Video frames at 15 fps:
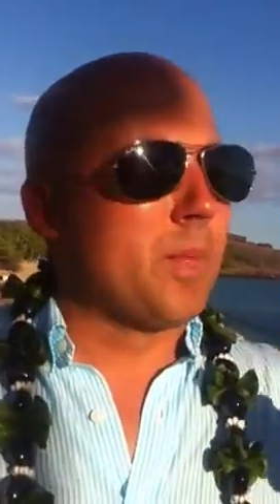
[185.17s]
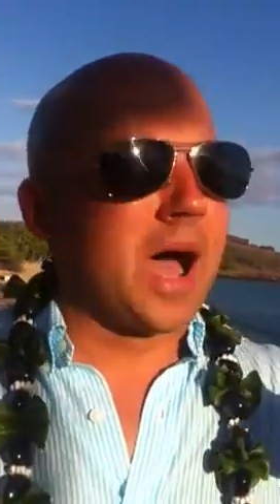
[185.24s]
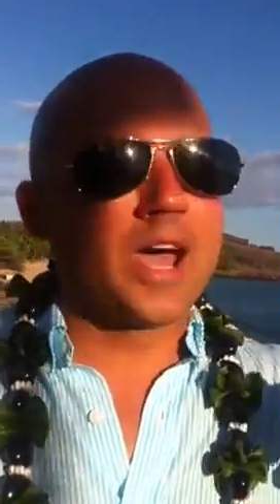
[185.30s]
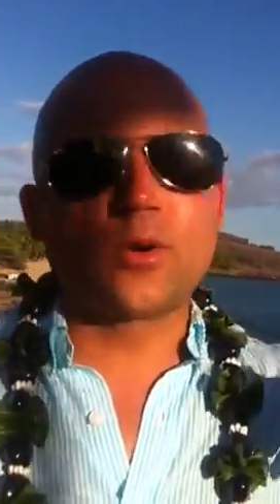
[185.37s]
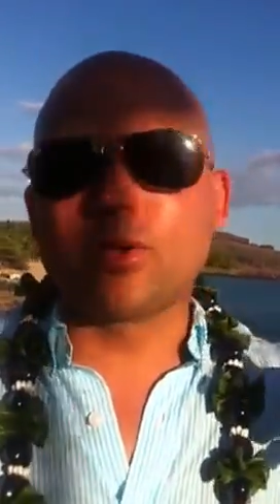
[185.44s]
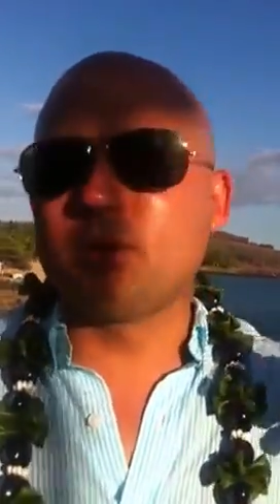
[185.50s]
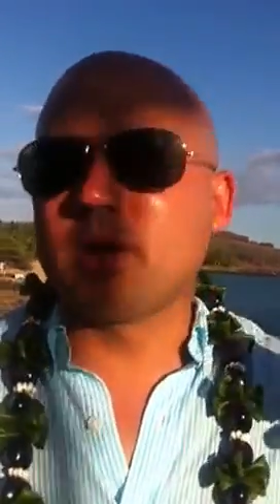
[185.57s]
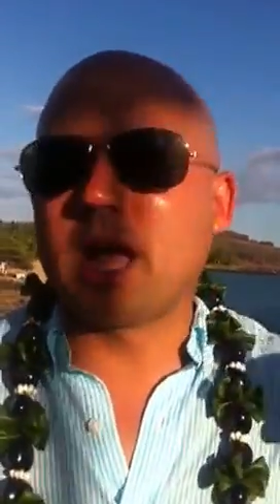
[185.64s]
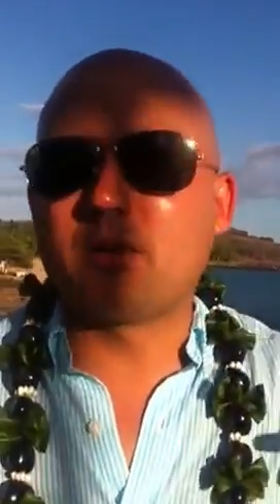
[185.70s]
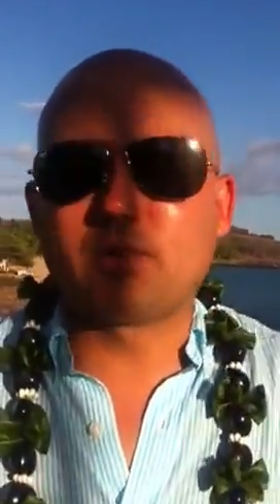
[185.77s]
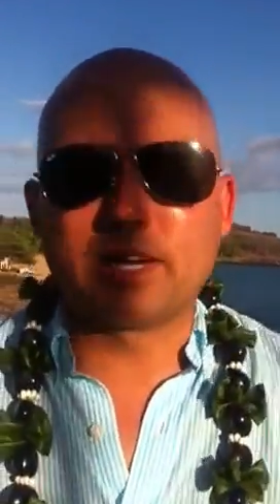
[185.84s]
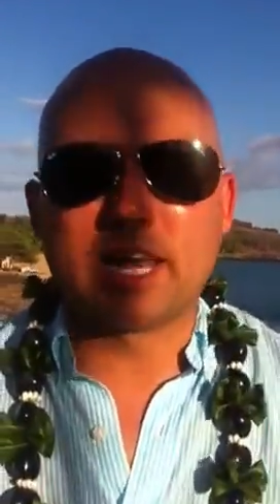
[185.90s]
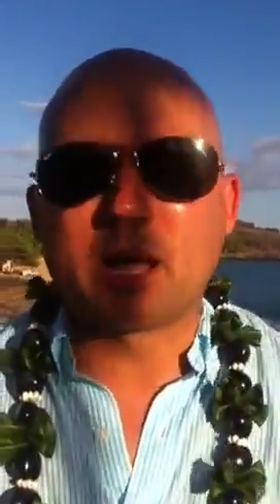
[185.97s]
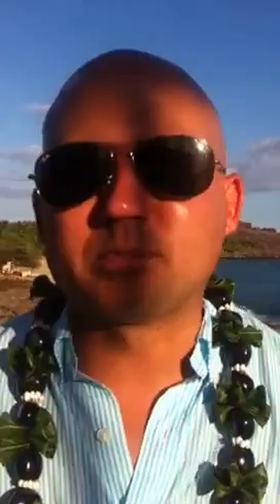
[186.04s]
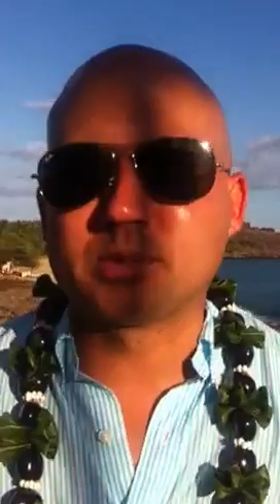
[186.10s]
I don't even
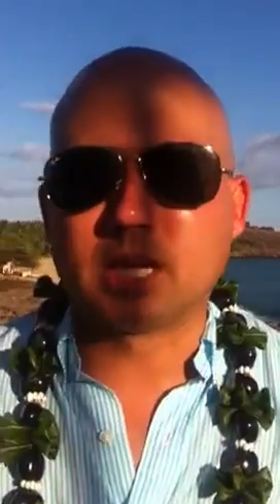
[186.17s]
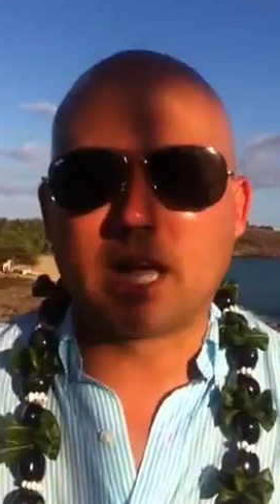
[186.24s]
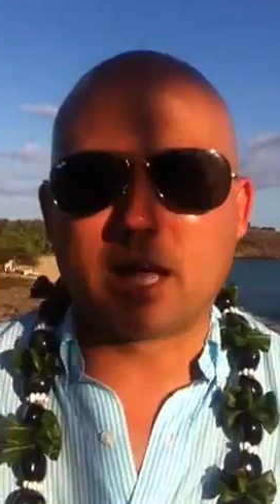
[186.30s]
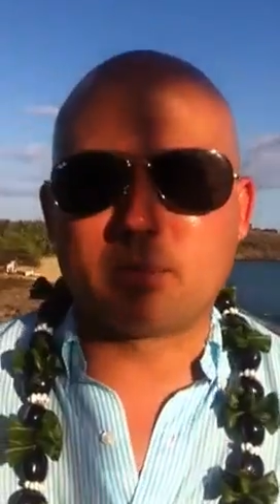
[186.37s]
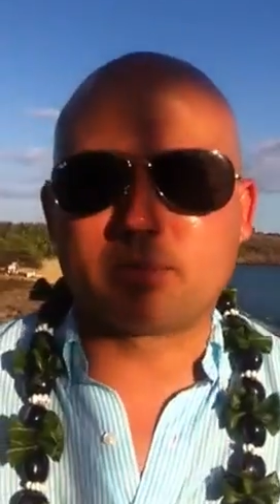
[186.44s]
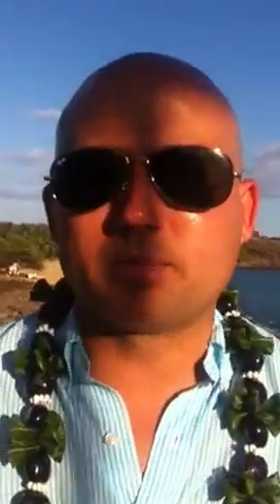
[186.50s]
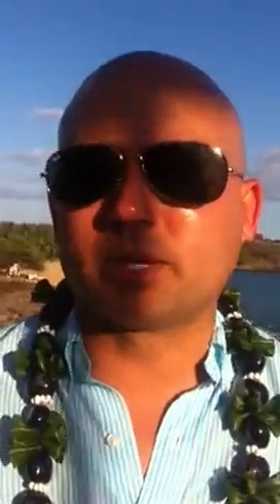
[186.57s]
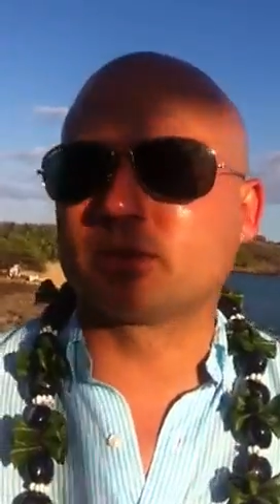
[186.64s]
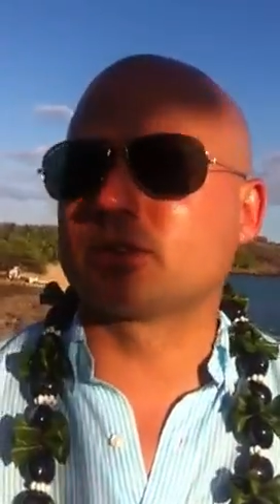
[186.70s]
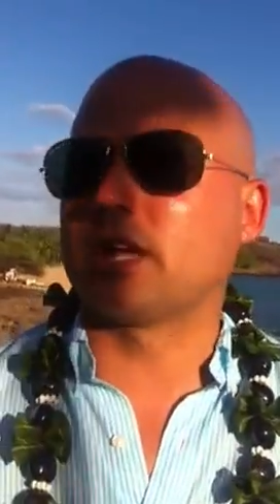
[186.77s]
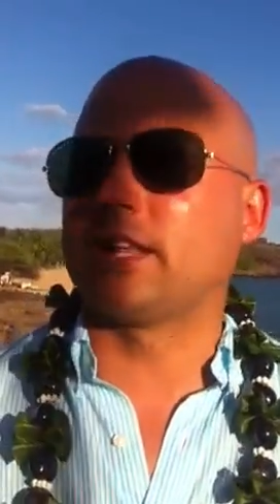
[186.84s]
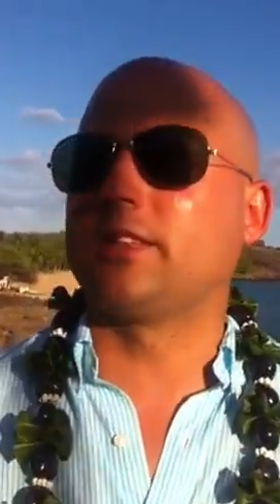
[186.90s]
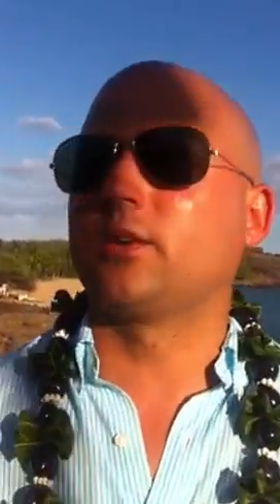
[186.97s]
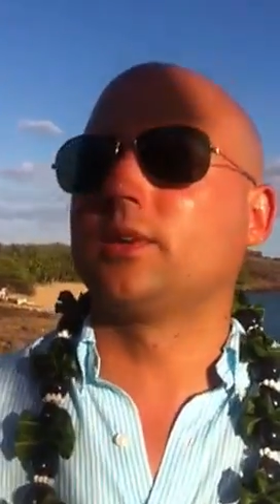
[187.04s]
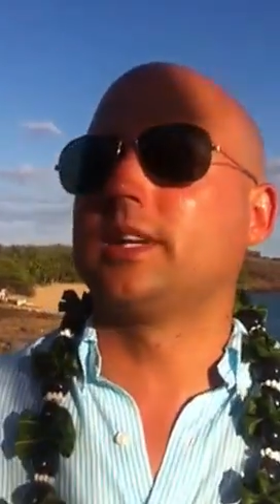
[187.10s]
have a laptop because
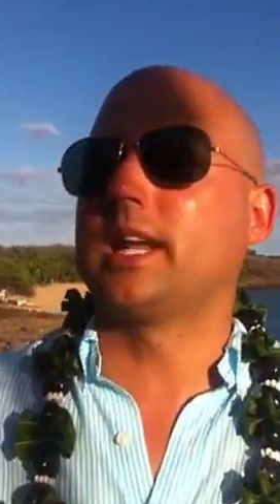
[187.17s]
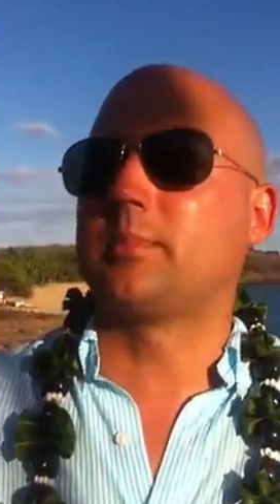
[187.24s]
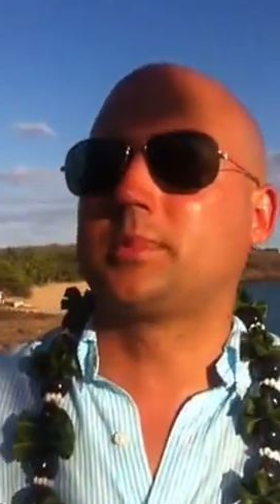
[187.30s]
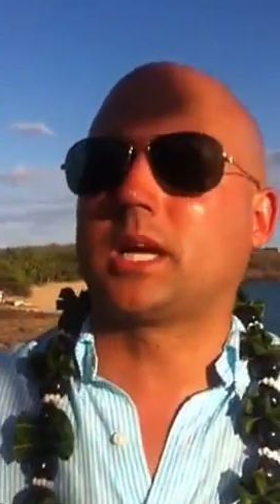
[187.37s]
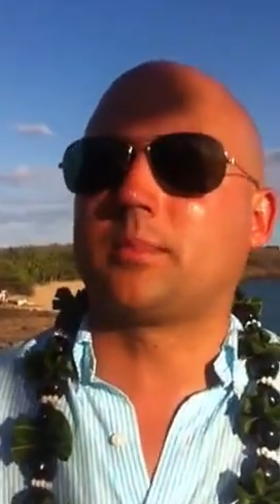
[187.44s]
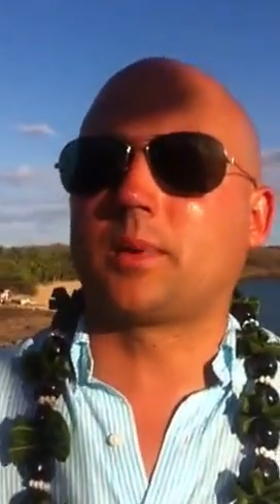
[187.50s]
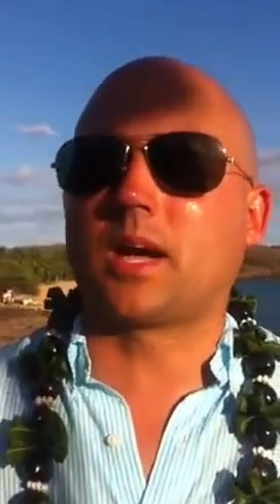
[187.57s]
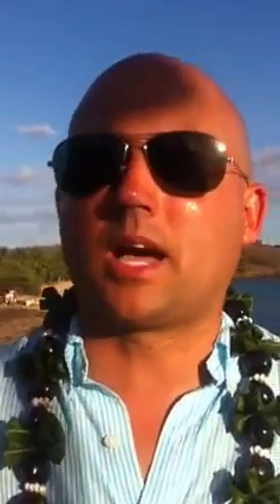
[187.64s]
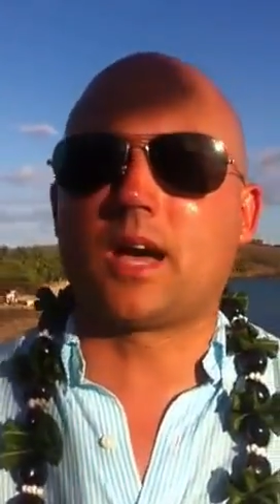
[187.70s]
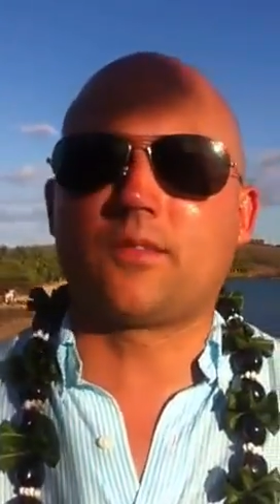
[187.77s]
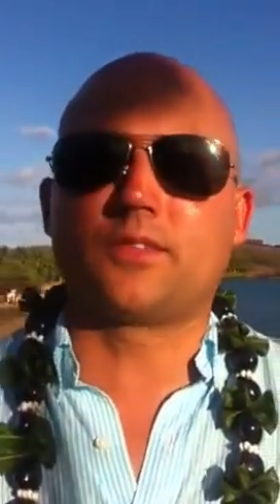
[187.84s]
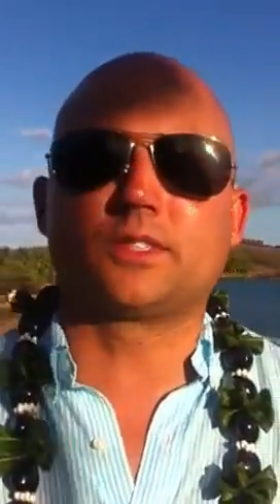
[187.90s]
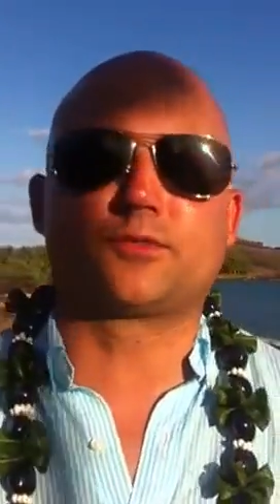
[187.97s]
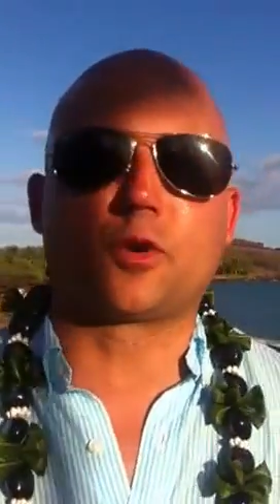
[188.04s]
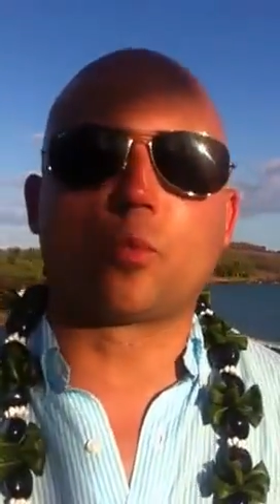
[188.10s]
the only laptop I
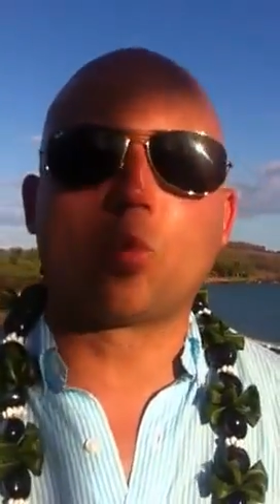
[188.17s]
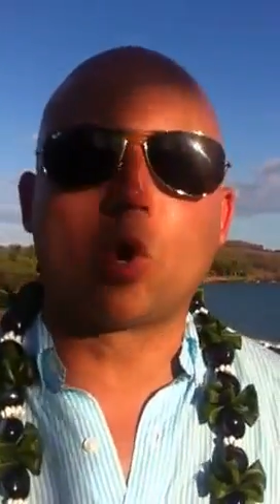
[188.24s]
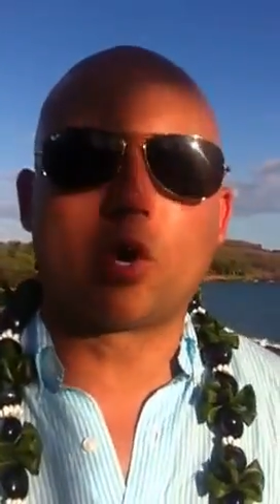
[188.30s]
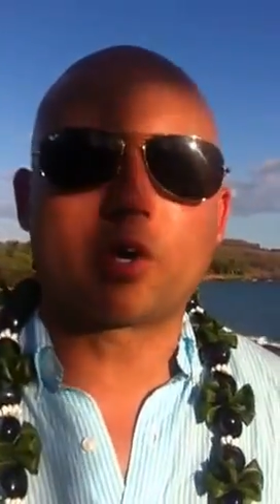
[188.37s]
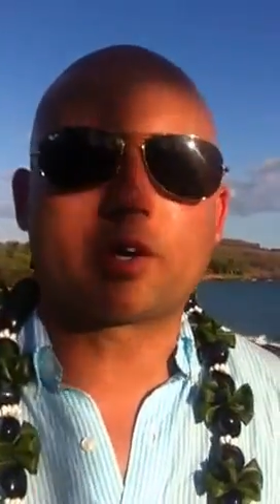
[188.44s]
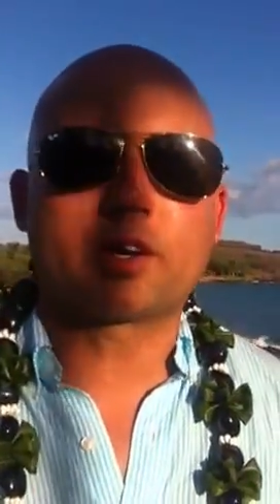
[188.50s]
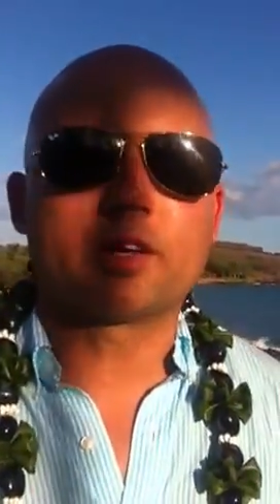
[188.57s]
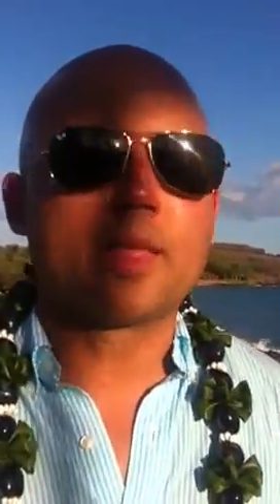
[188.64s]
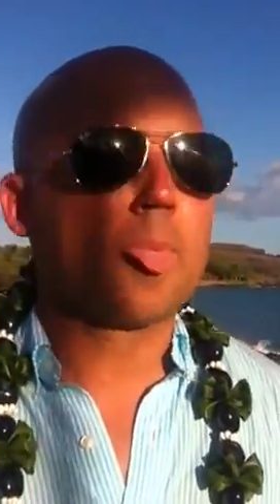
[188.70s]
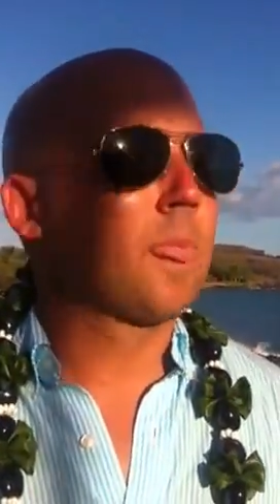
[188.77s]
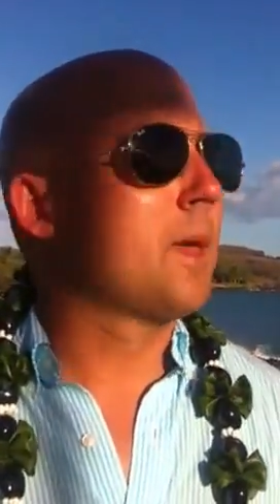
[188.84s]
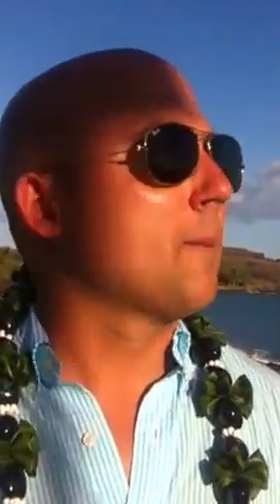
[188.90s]
have is from work.